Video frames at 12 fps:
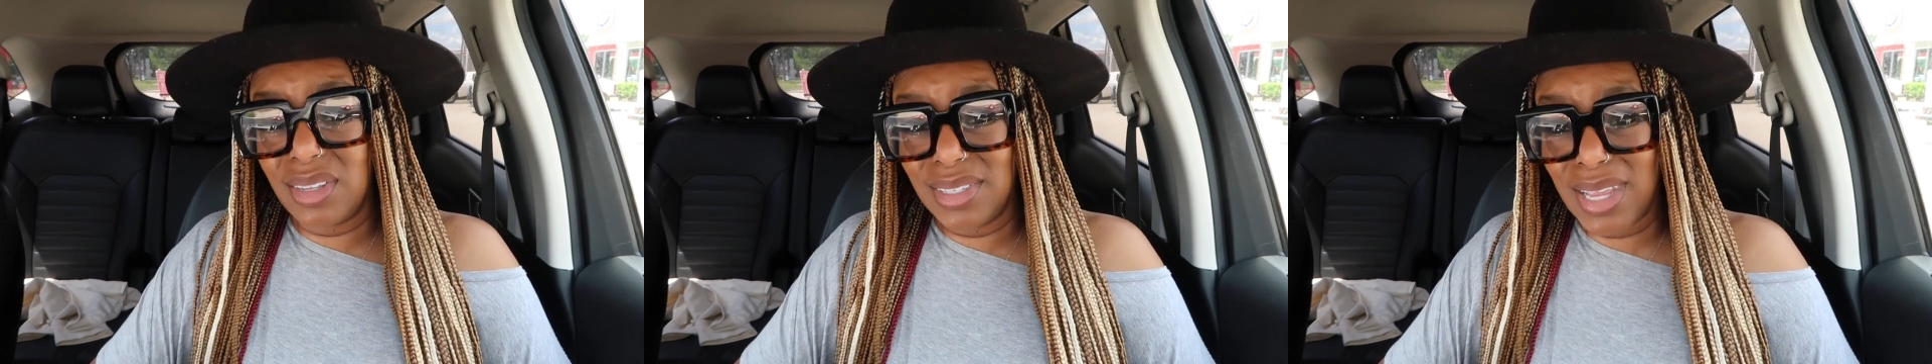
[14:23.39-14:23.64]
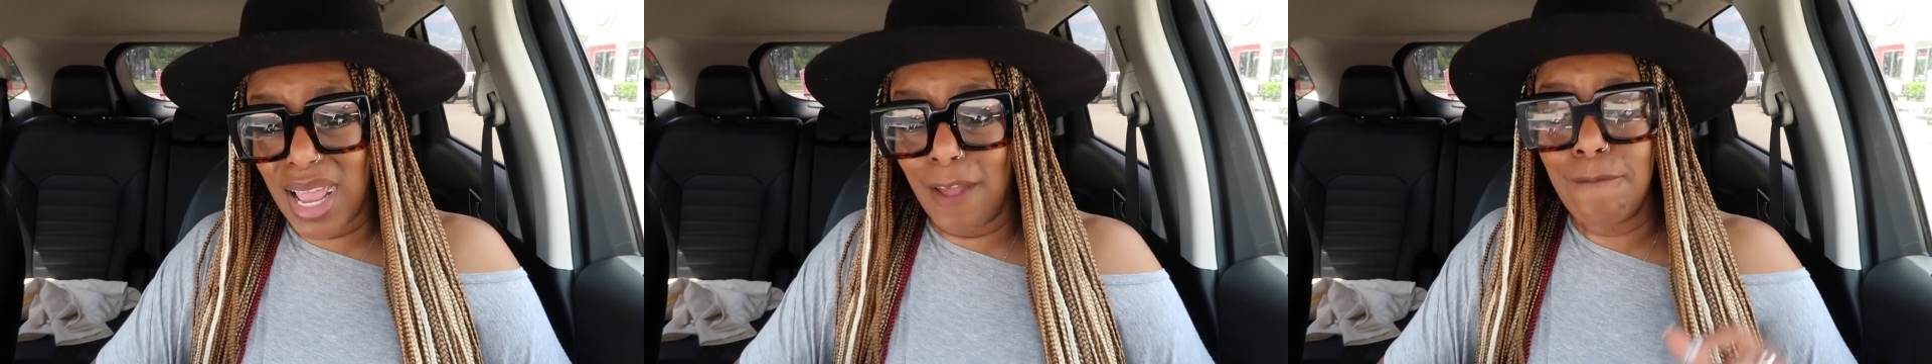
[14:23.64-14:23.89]
a
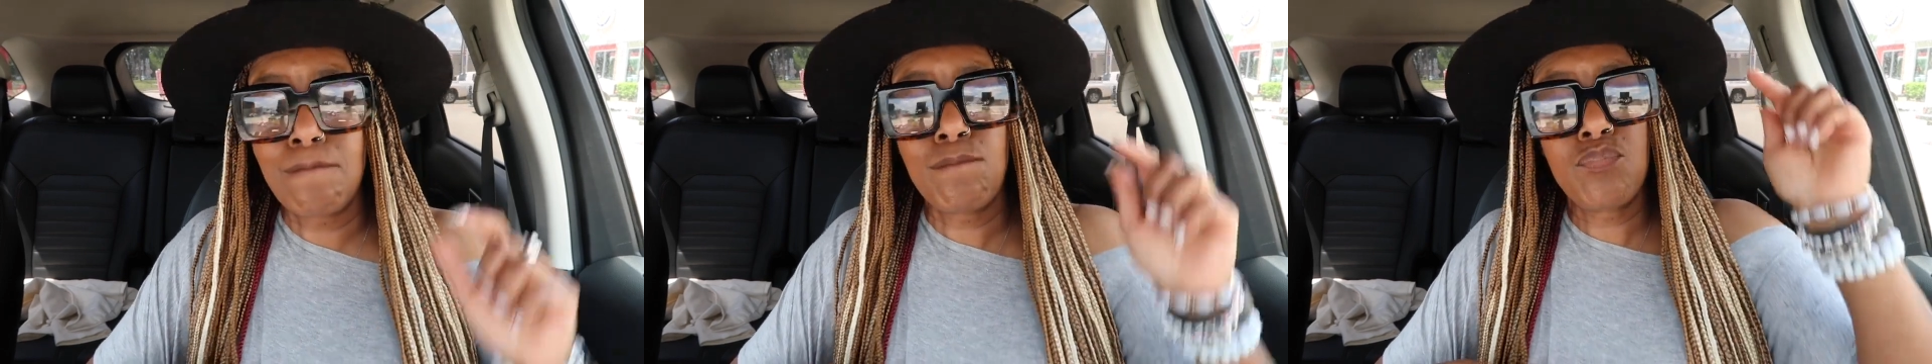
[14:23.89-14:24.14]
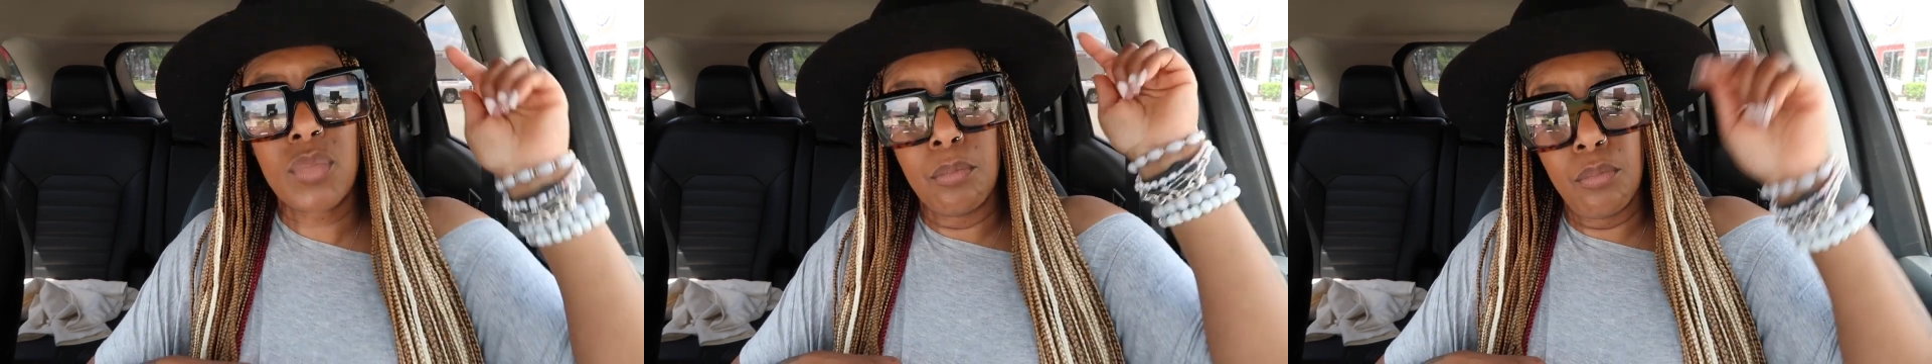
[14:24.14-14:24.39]
day
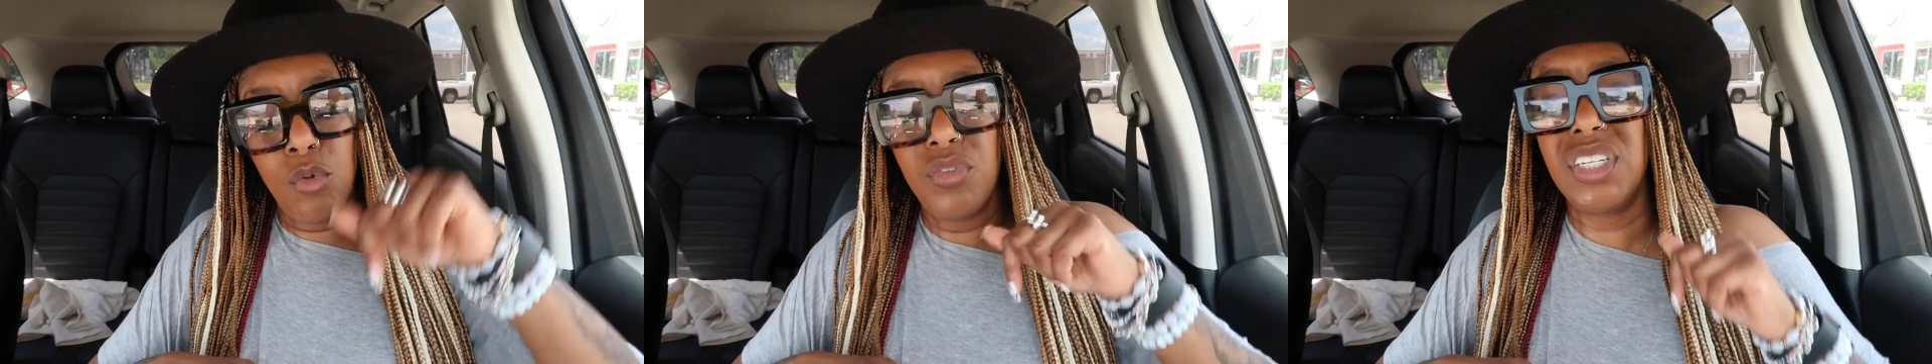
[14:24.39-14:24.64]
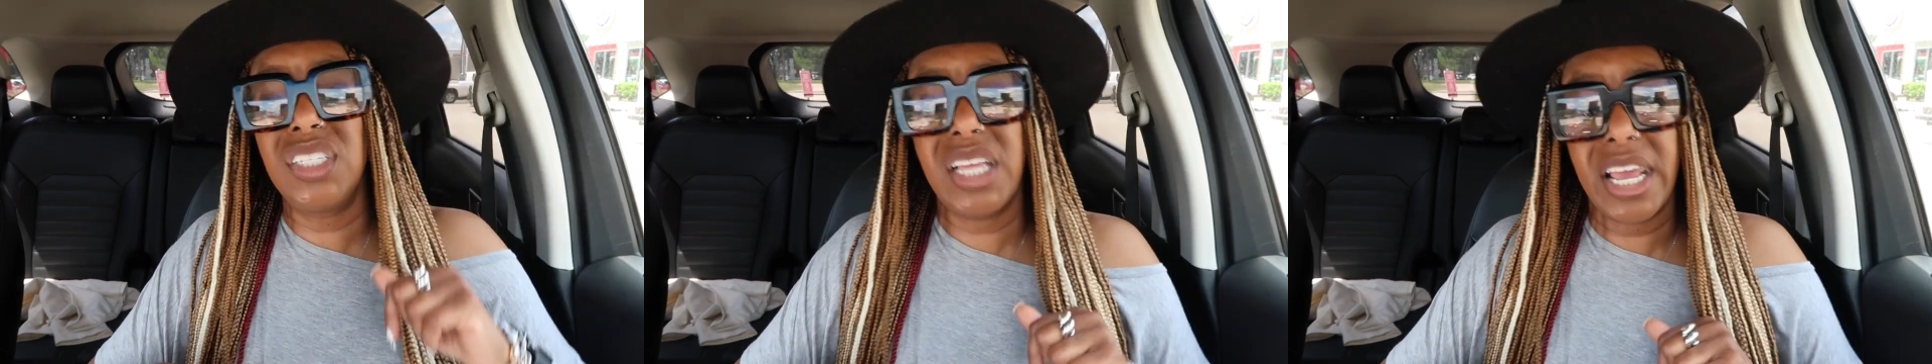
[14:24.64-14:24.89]

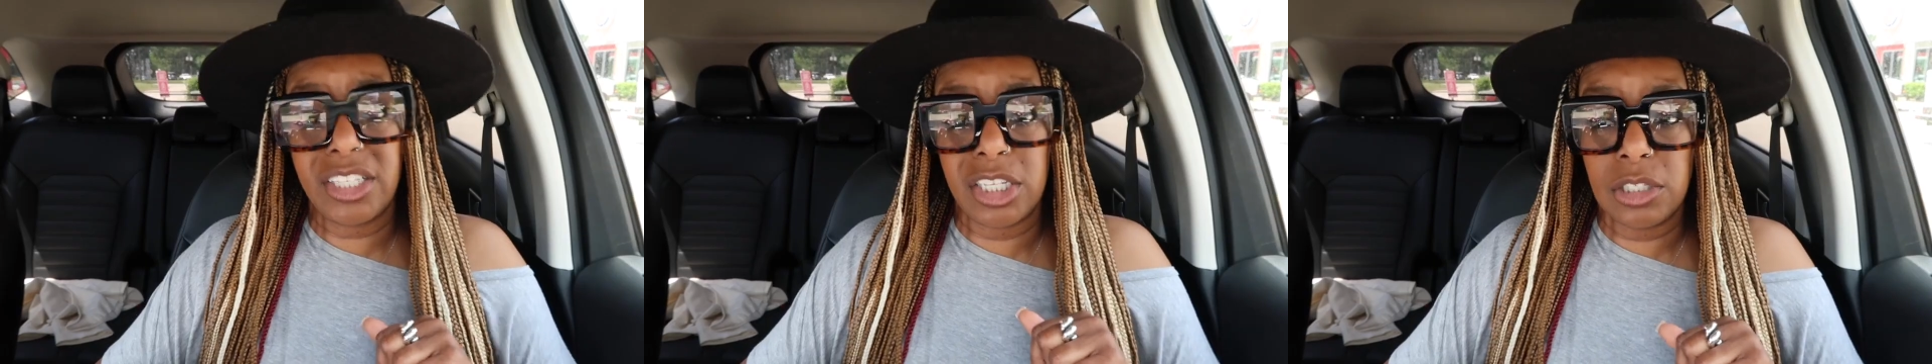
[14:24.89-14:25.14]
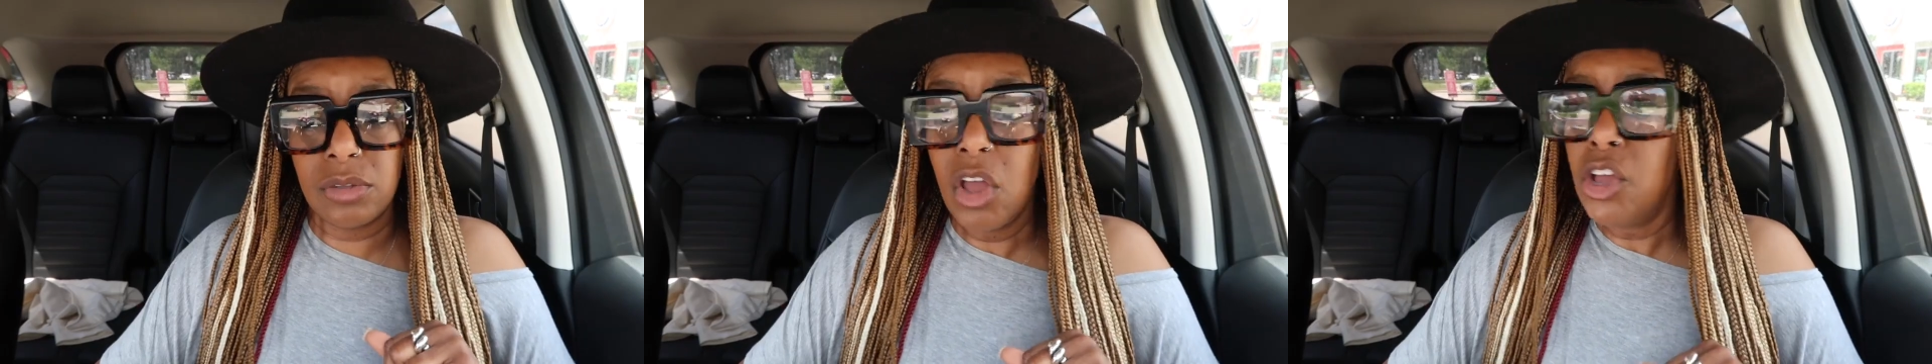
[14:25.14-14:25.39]
moving to
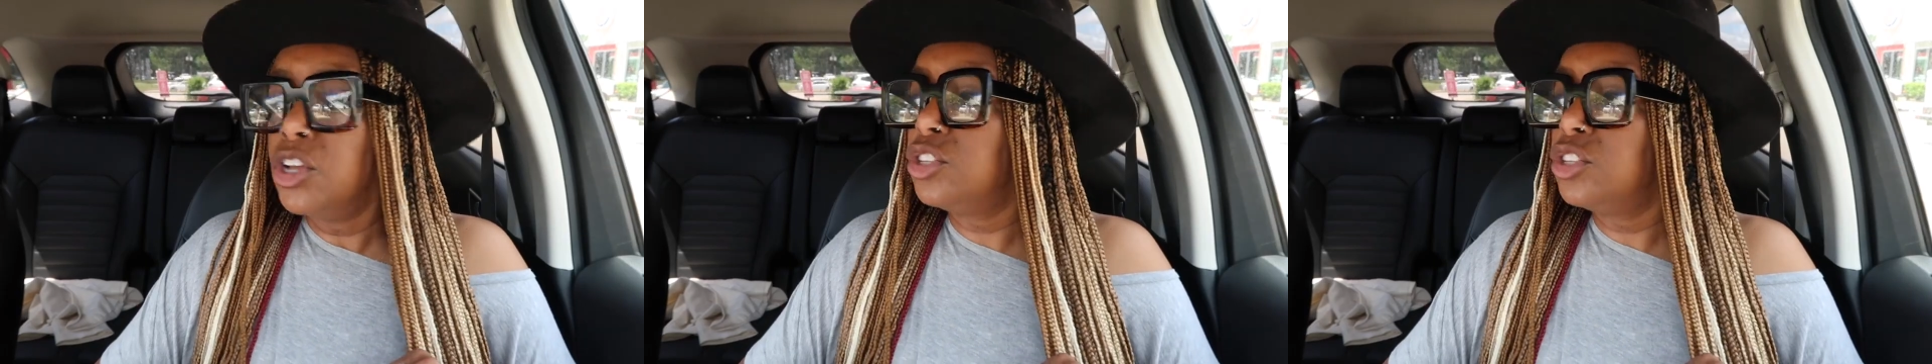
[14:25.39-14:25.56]
Texas.